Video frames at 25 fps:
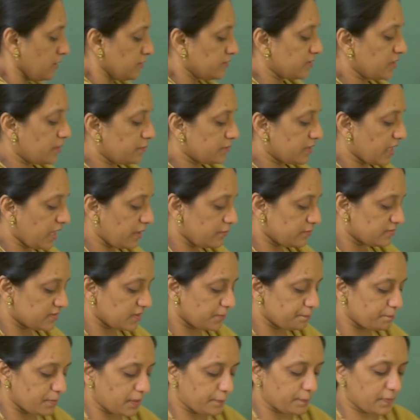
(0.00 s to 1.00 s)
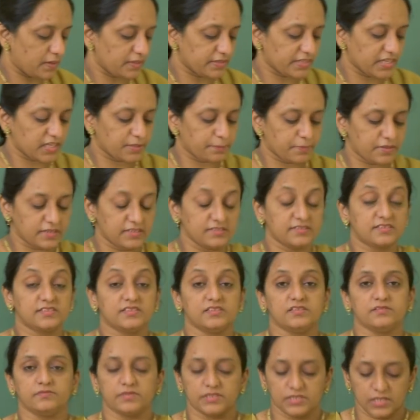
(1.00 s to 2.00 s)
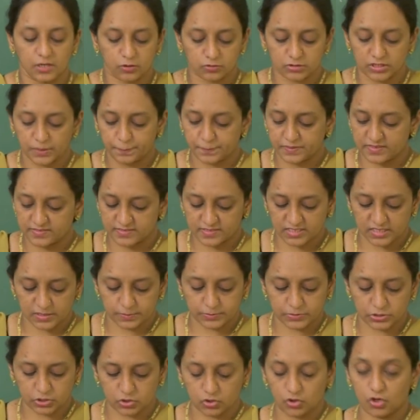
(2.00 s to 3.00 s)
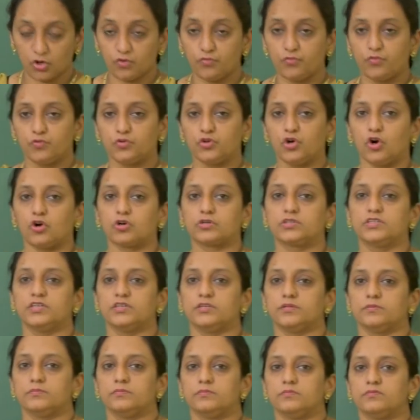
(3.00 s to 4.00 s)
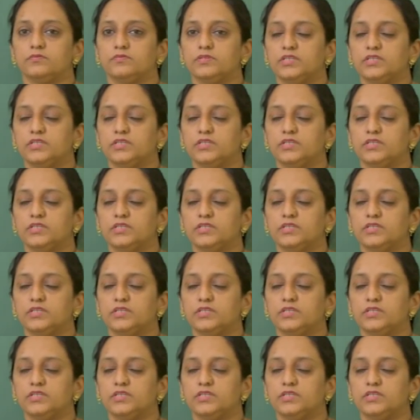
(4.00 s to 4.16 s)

Sometimes some people take medicine without the prescription of doctor,